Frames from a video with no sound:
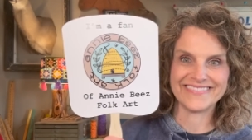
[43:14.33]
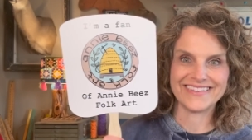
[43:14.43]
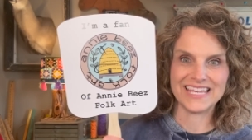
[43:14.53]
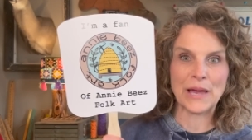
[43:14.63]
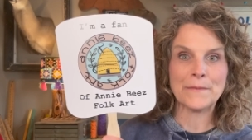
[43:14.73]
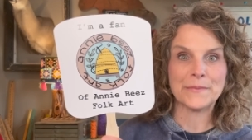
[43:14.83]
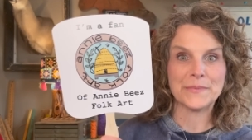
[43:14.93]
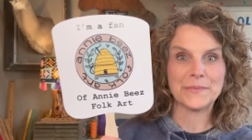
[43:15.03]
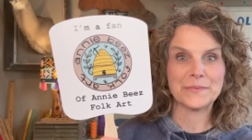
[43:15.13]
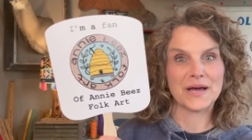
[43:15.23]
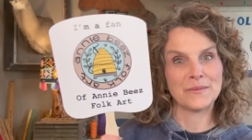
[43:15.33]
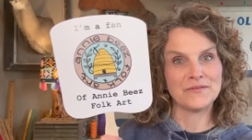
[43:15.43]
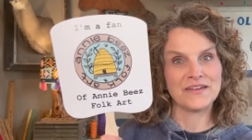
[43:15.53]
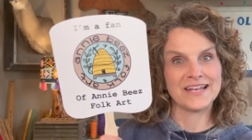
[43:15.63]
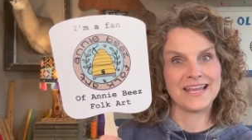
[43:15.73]
yep, I'm
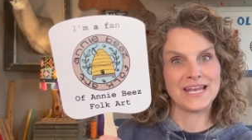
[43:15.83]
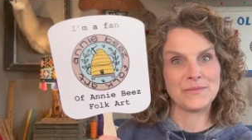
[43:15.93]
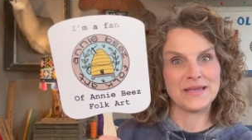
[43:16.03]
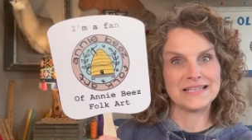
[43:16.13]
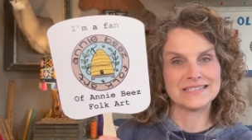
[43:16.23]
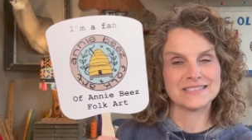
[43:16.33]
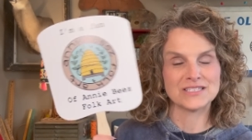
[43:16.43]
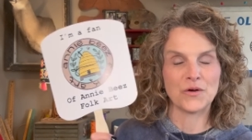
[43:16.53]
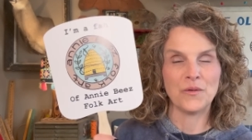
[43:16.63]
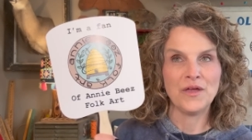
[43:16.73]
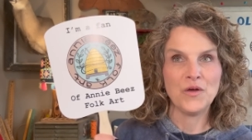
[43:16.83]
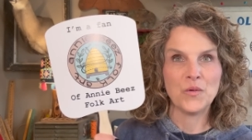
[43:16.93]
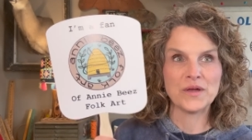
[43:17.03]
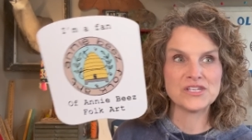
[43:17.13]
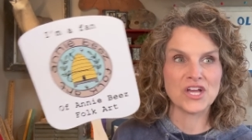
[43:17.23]
a fan of Annie B's. So
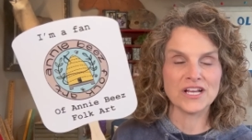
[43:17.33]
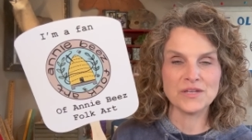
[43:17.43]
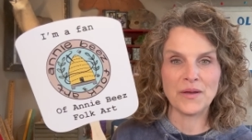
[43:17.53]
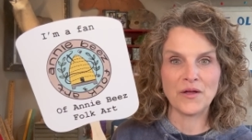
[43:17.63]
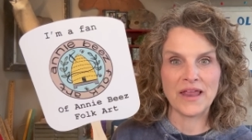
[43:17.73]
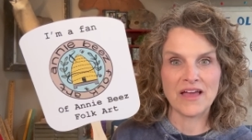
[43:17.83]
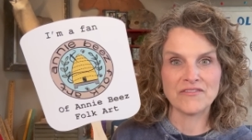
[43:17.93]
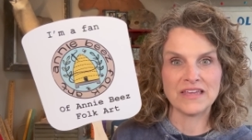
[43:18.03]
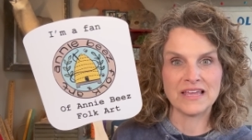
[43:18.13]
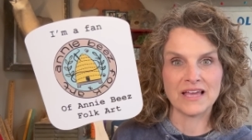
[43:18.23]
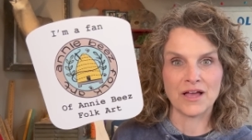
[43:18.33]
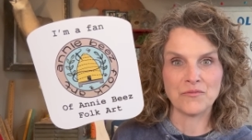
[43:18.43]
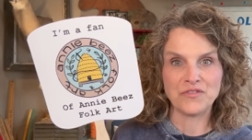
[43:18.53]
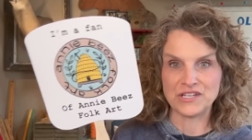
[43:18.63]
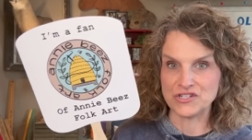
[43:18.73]
we had talked about having
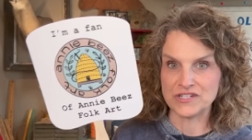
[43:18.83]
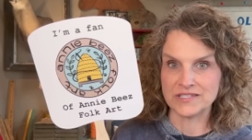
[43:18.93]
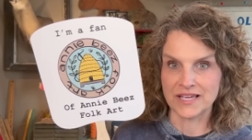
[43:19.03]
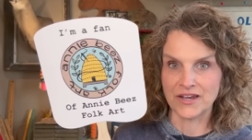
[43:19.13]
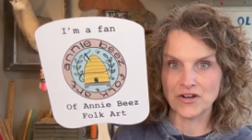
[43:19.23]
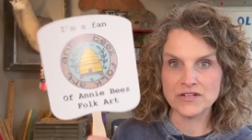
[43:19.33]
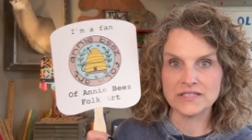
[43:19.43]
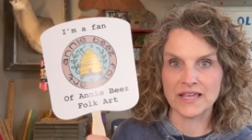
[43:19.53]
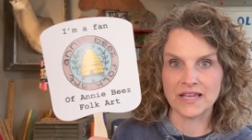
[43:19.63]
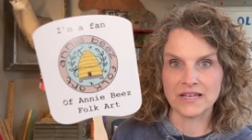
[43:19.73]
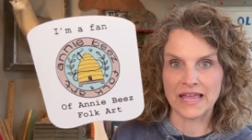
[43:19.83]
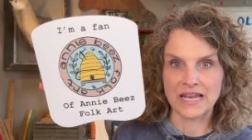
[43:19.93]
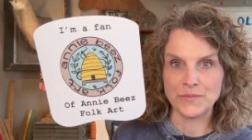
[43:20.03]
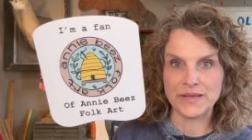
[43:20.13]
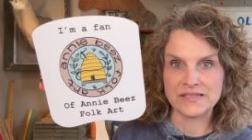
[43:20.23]
feature designers, and
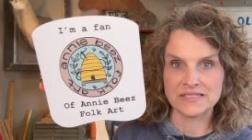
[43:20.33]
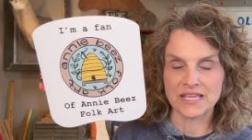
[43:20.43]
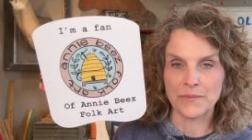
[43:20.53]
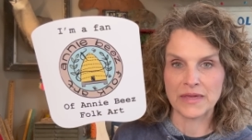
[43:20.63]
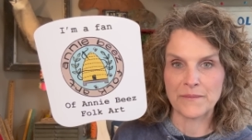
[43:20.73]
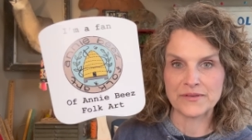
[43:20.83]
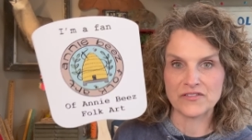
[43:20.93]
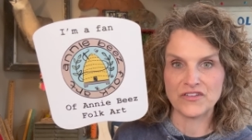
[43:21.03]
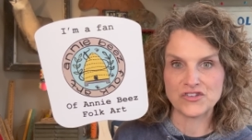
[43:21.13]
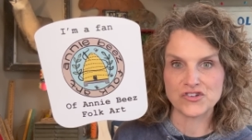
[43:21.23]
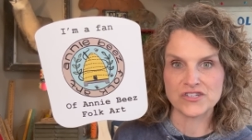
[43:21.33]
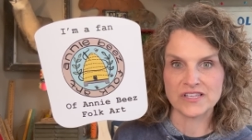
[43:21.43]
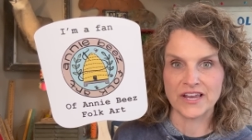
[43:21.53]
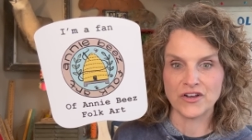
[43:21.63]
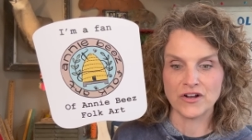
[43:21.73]
Annie B's is coming up as a feature
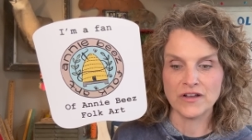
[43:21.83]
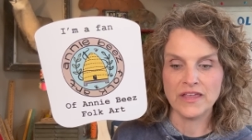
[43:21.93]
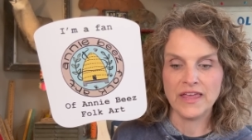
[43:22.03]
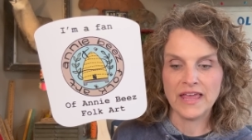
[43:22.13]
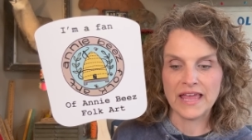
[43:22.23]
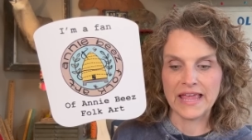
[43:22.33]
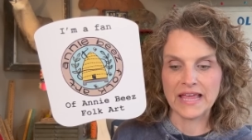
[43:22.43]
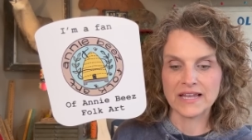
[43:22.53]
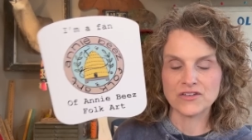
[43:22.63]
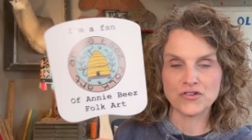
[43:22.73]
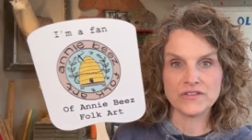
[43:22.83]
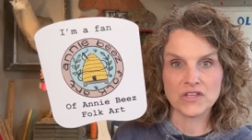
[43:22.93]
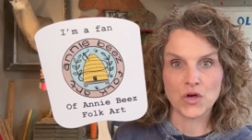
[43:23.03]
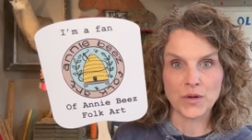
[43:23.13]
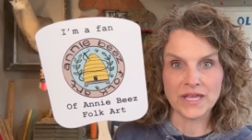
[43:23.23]
designer. And
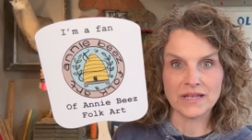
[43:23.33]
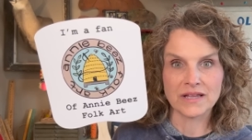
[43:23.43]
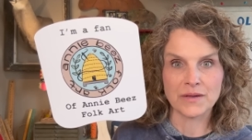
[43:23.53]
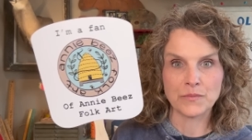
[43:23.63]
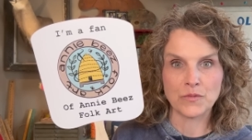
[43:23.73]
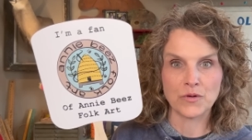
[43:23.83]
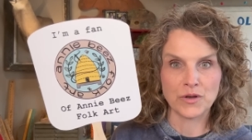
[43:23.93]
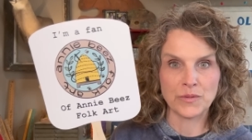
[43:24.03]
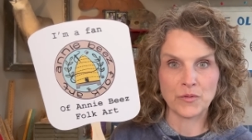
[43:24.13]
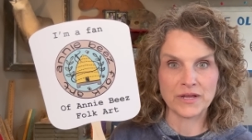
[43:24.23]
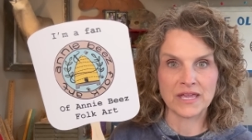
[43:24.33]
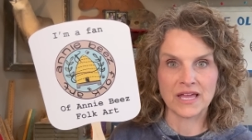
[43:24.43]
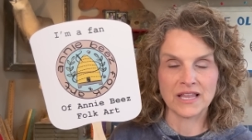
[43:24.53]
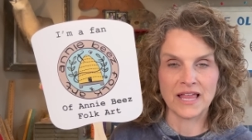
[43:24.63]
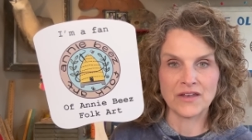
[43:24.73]
Teresa Kogut, I'm going to be working
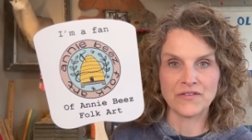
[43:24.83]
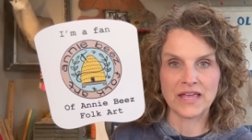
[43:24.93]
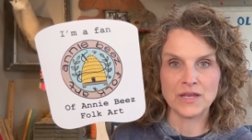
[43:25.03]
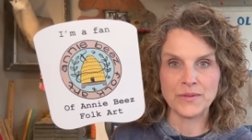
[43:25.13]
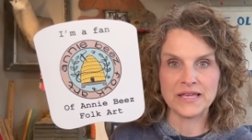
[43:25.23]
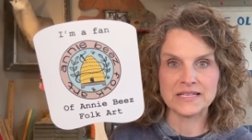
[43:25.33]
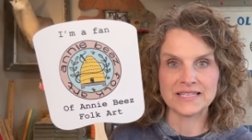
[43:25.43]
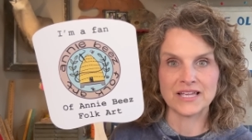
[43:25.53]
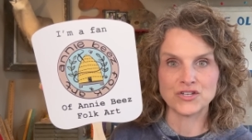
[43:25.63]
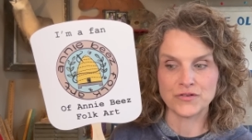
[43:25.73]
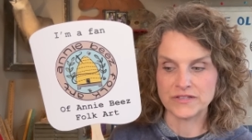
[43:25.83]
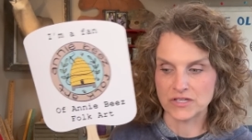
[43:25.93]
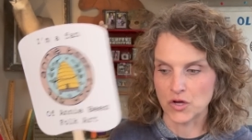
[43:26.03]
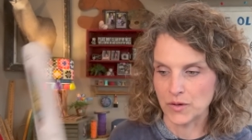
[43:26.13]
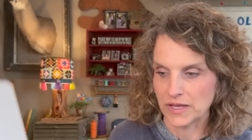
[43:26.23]
on a lot of Annie B's and
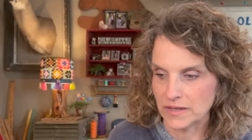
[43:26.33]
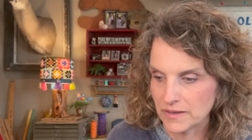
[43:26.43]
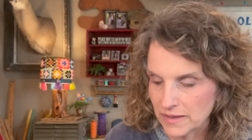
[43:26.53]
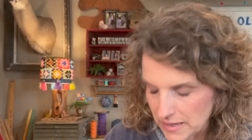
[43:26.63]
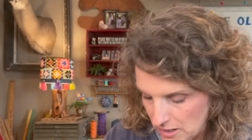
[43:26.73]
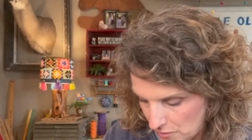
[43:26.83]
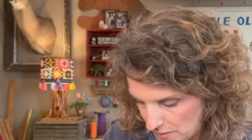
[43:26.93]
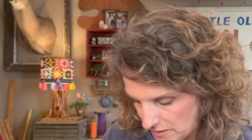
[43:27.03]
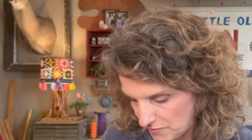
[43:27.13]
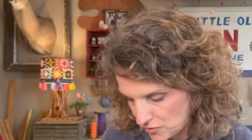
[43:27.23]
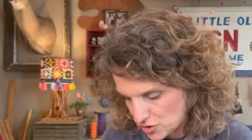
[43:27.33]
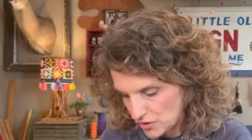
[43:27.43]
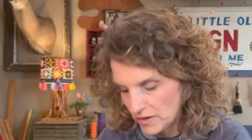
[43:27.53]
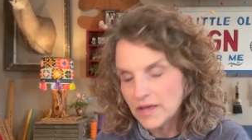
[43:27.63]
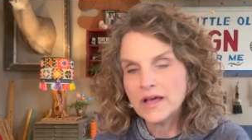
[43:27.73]
Teresa Kogut here in the future,